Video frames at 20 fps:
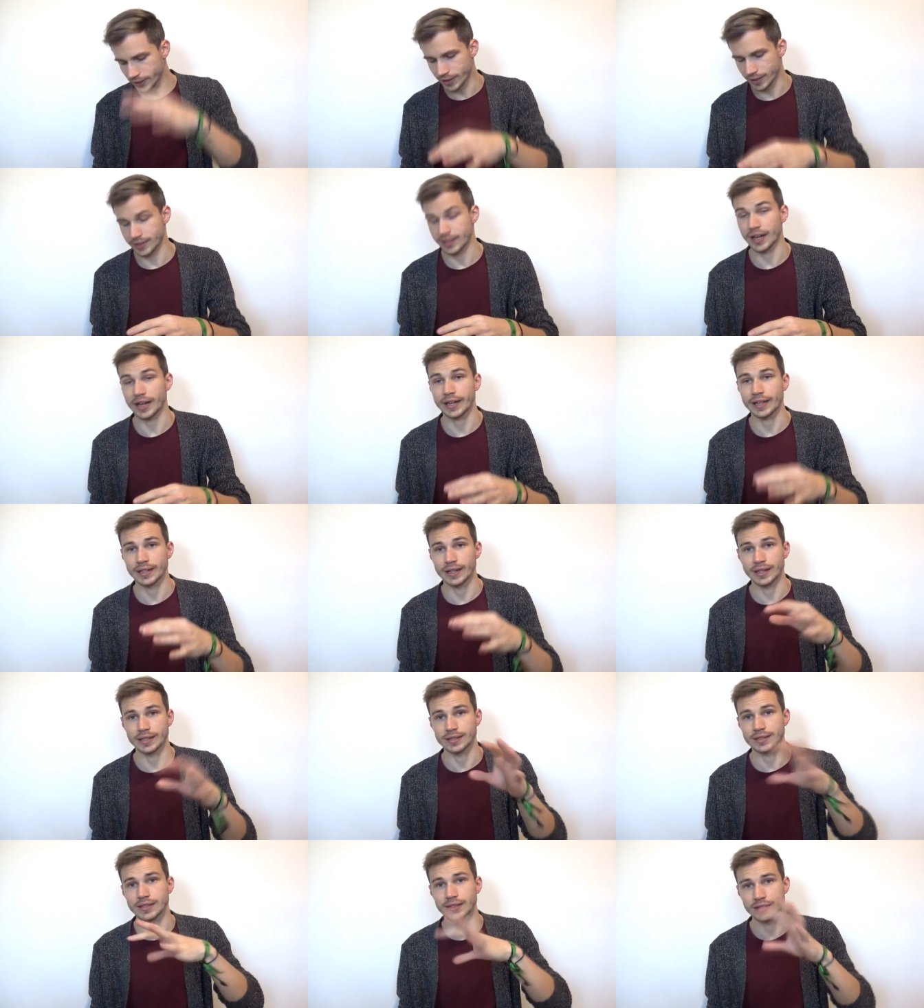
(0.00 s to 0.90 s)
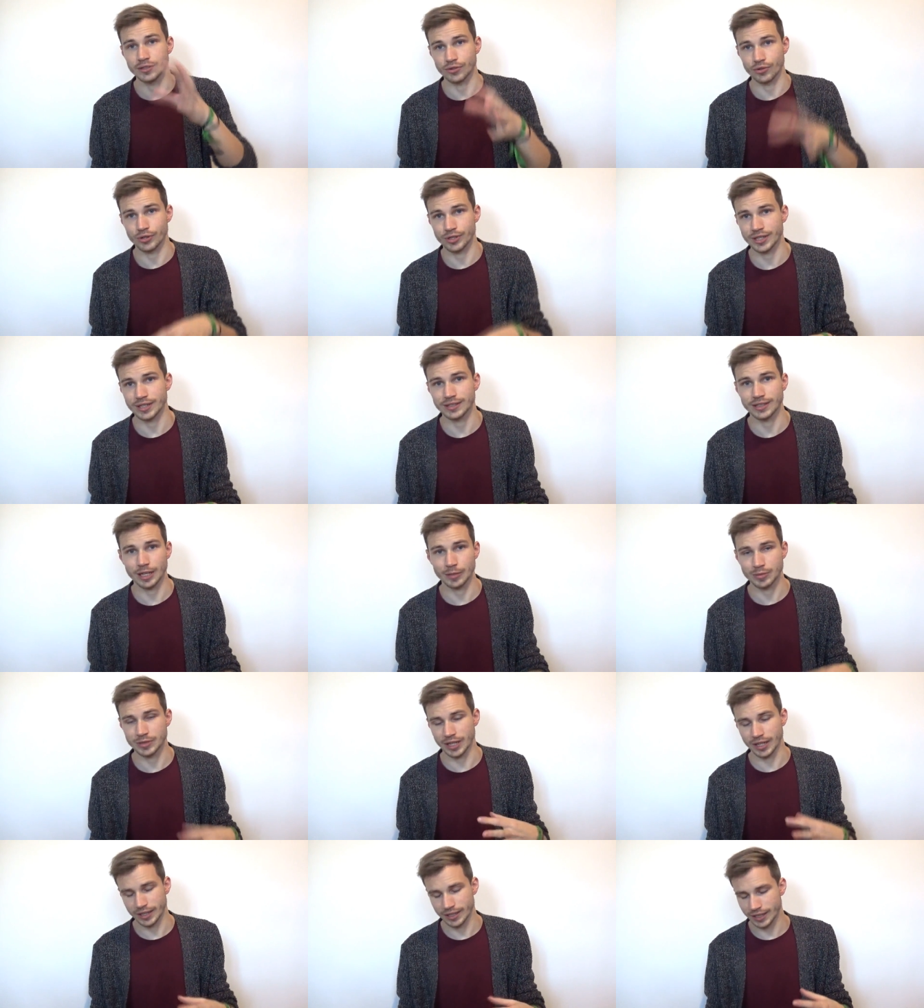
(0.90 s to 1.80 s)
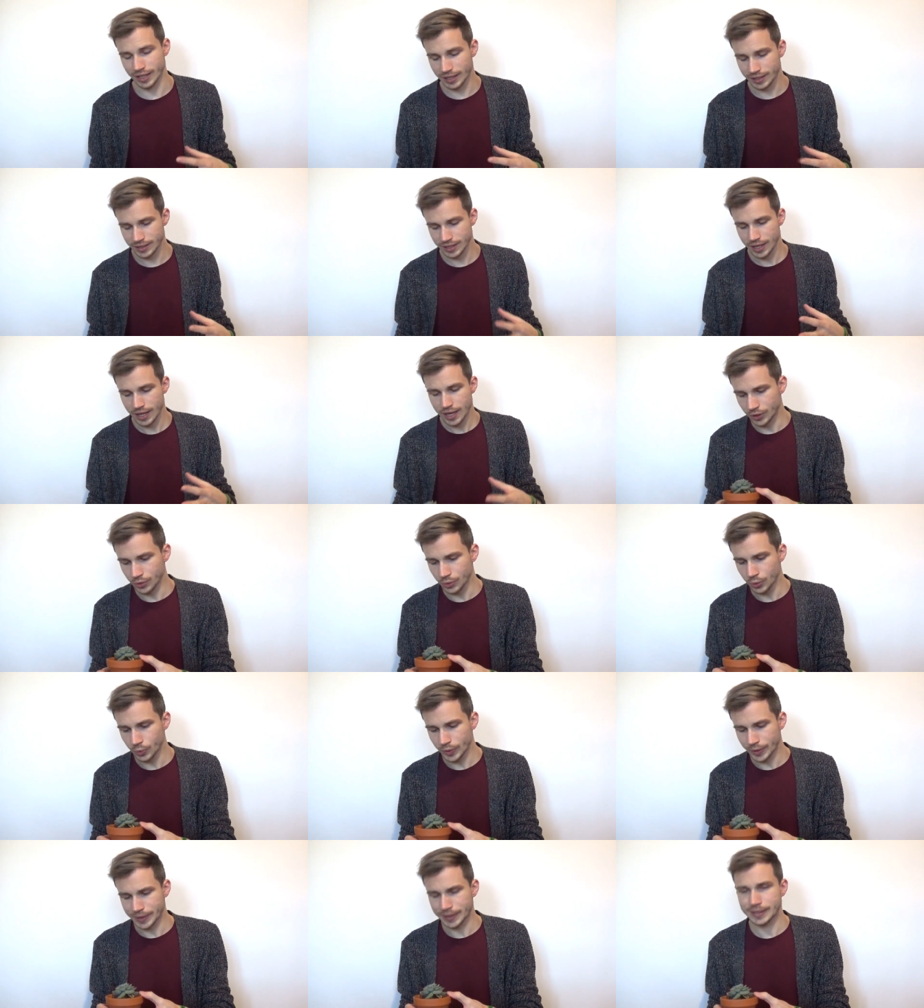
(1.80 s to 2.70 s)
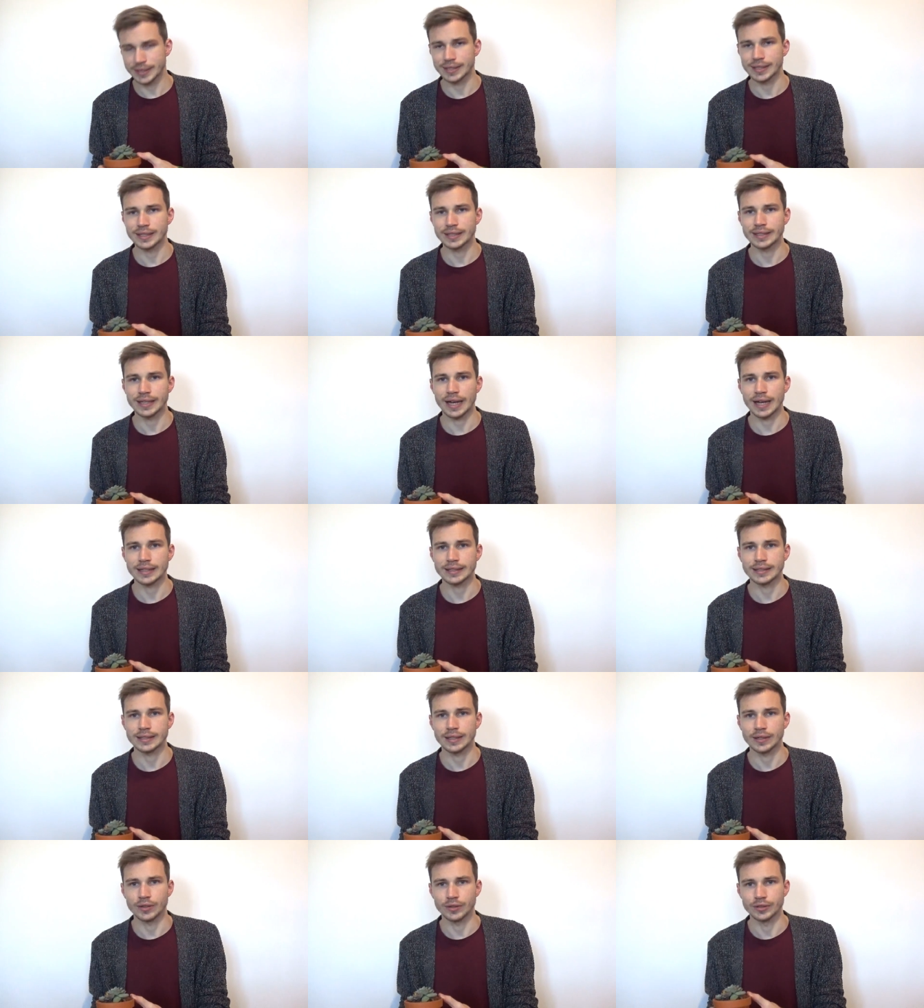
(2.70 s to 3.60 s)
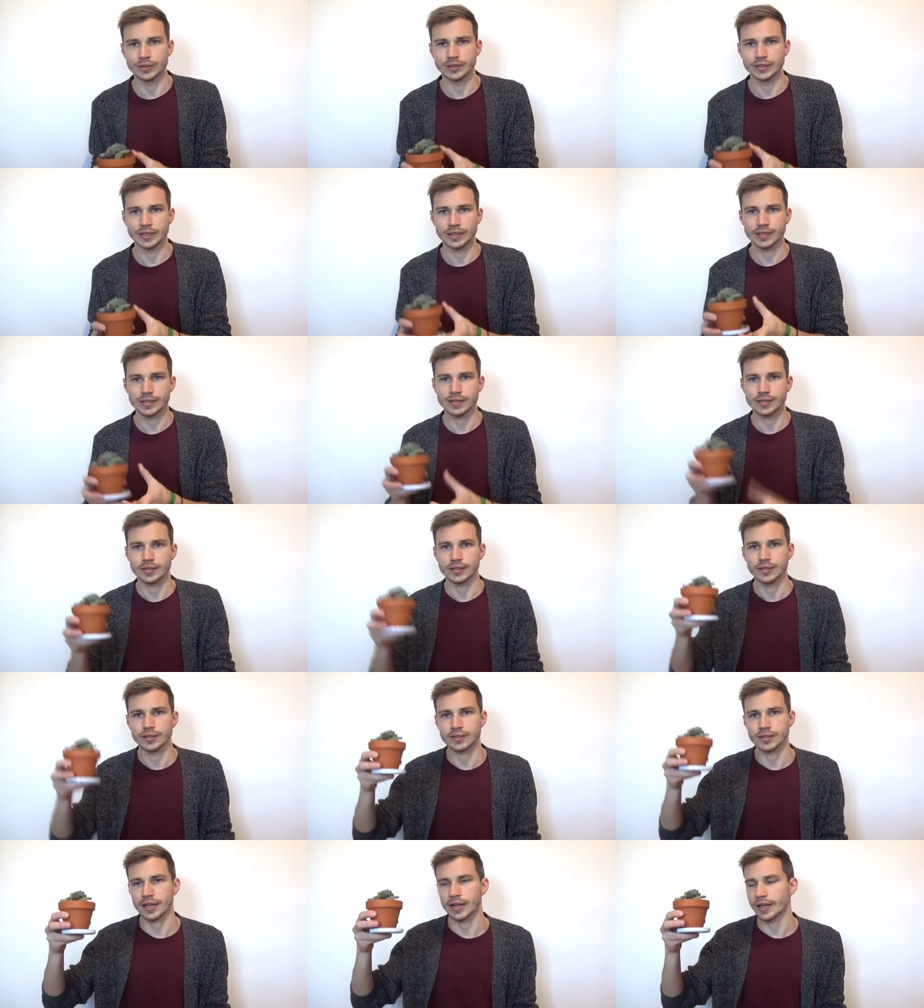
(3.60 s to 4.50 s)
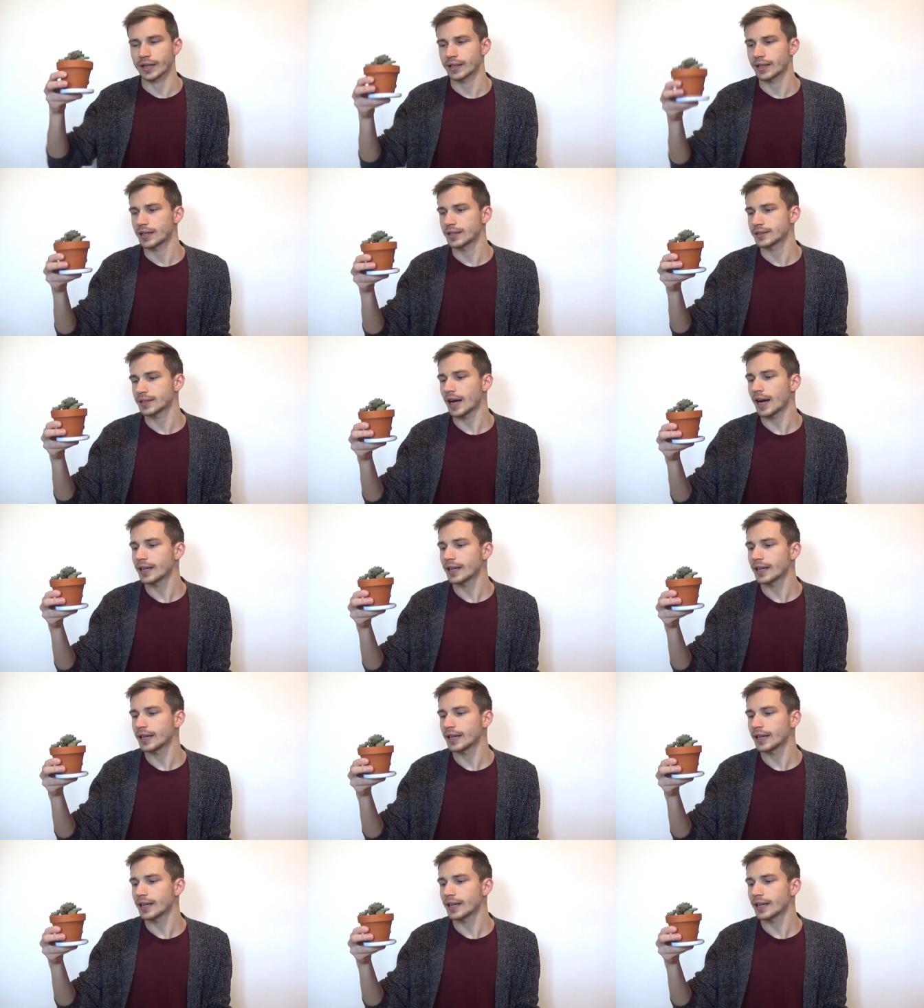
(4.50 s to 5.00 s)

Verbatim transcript: The succulents, these rosette type succulents. You will see that on this succulent.